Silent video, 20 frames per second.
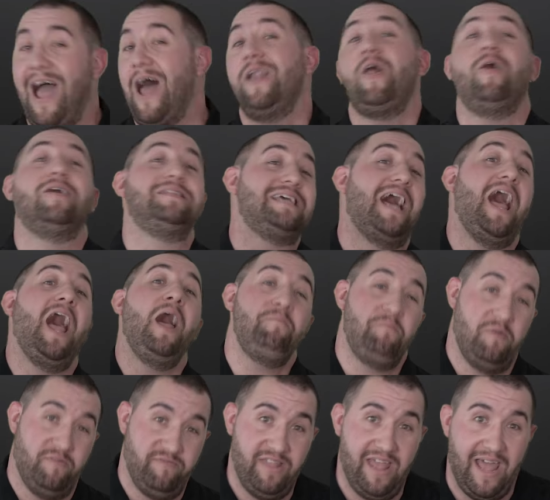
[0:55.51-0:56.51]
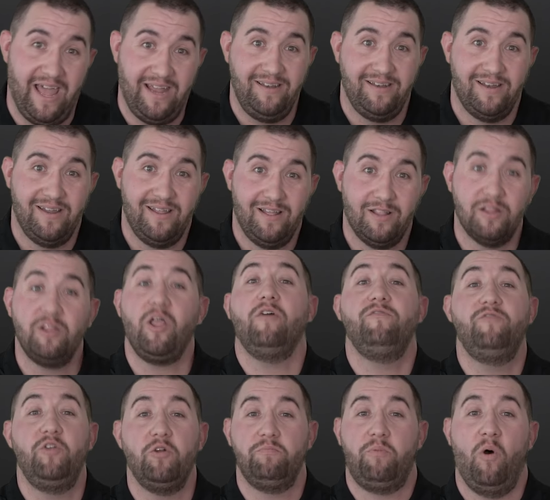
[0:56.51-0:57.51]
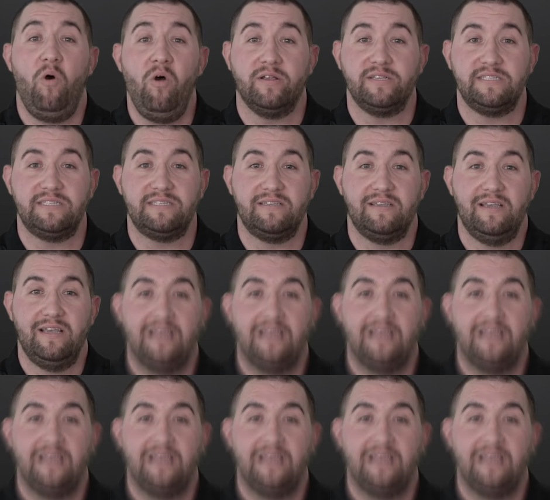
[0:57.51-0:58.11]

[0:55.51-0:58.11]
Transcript: And on top of that, love your boss.